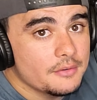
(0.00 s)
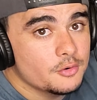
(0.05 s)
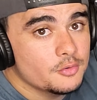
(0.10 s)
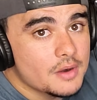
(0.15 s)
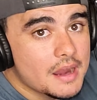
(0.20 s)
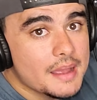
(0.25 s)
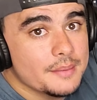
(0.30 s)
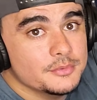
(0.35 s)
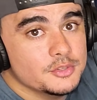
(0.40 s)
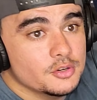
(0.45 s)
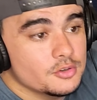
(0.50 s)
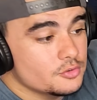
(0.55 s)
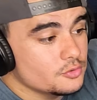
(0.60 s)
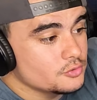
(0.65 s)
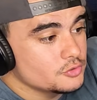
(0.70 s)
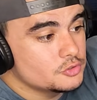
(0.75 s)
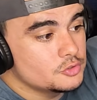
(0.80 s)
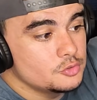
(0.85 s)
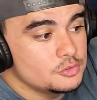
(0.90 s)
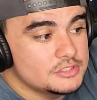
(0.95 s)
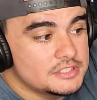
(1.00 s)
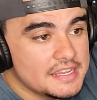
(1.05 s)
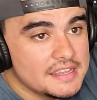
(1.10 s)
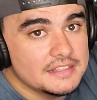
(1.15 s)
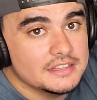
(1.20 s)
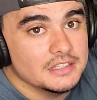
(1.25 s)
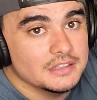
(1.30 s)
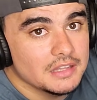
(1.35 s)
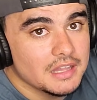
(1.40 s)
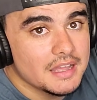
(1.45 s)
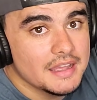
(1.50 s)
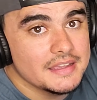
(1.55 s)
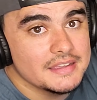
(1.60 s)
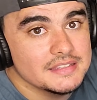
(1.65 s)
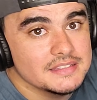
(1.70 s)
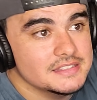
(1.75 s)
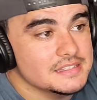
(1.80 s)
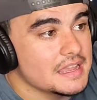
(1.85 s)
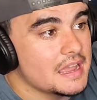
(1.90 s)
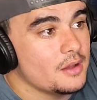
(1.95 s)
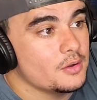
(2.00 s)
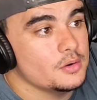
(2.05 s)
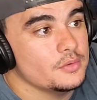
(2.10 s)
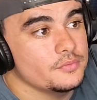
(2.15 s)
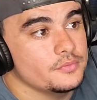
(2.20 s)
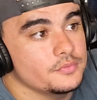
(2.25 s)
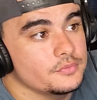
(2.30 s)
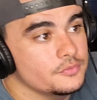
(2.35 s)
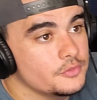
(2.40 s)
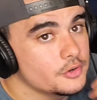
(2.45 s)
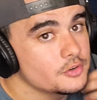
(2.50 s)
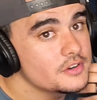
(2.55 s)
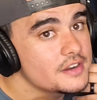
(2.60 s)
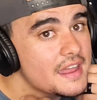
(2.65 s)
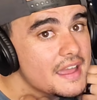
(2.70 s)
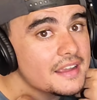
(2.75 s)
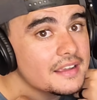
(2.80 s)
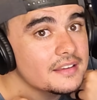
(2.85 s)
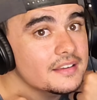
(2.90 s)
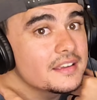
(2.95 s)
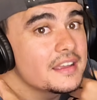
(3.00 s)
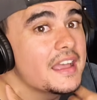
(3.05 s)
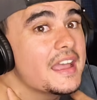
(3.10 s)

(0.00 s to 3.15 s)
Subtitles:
grab turtles to take the lines out of their neck,